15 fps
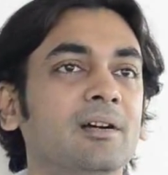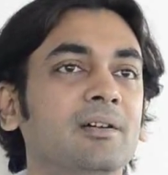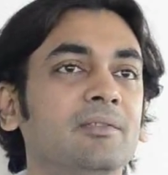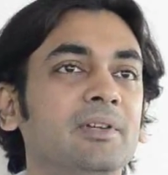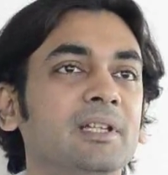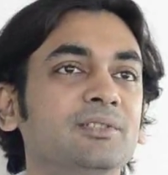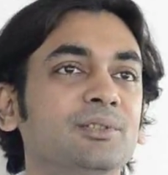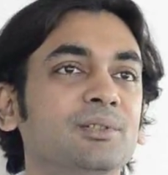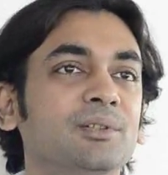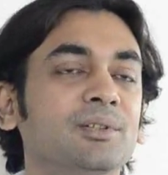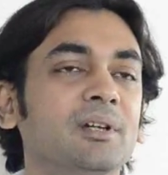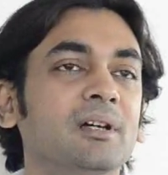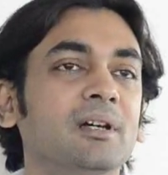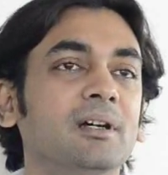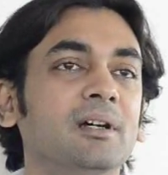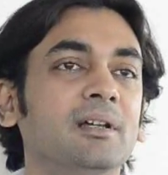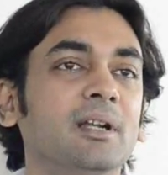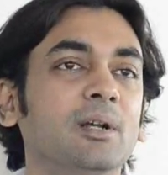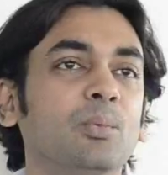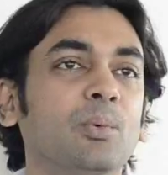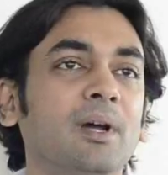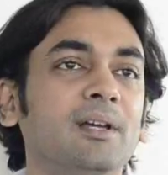which
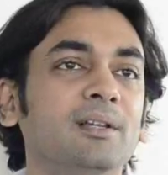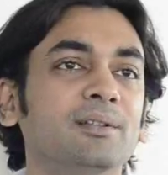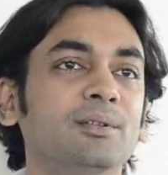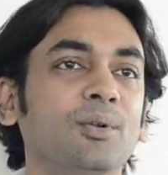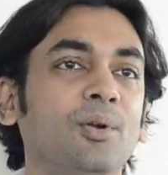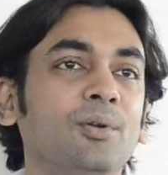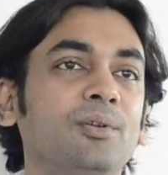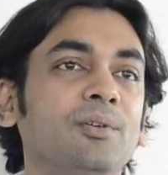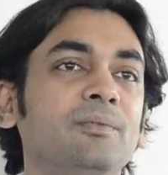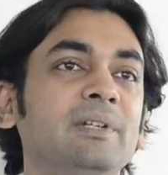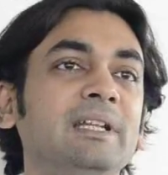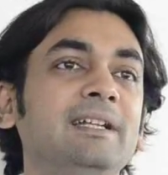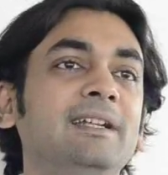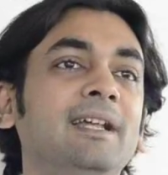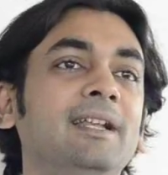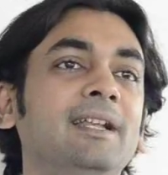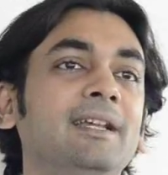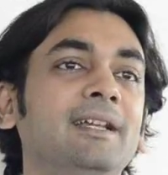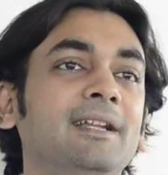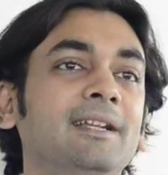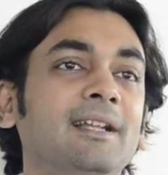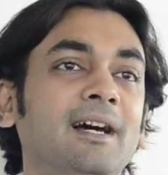requires a lot of detailing
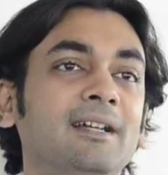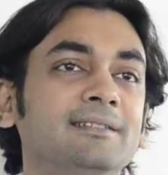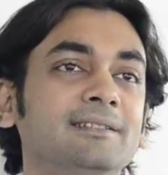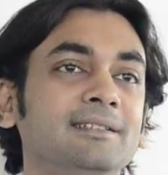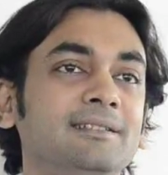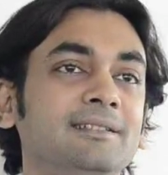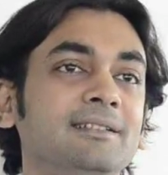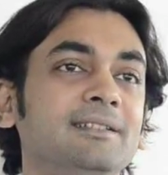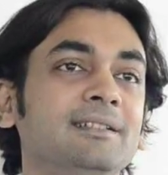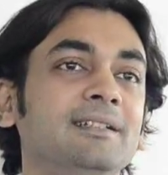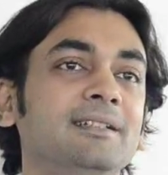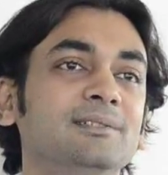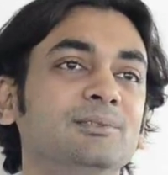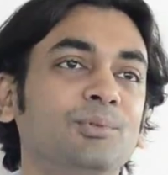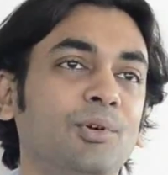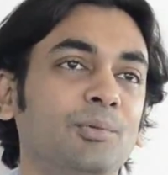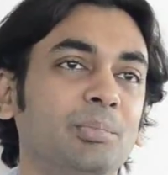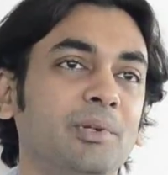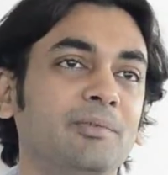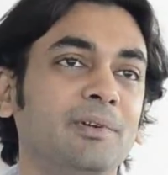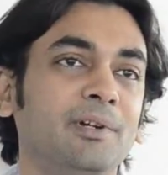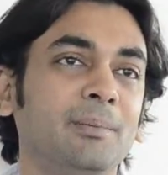in RCC is not
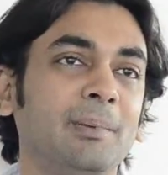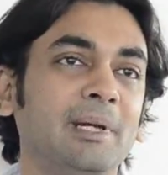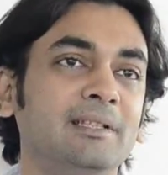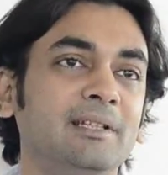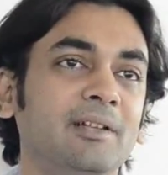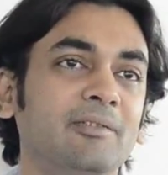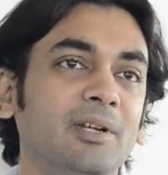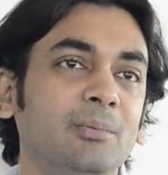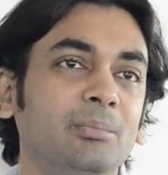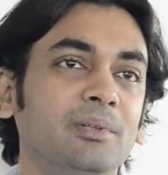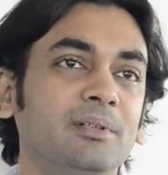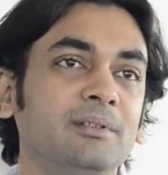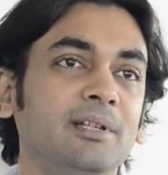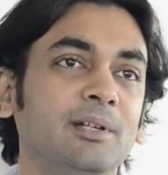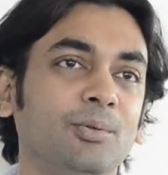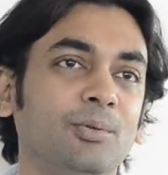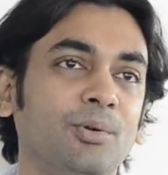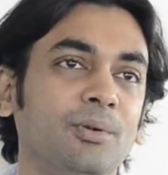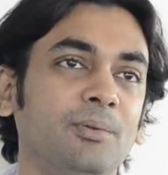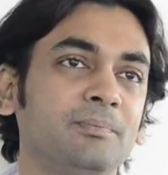preferred by the developers at all.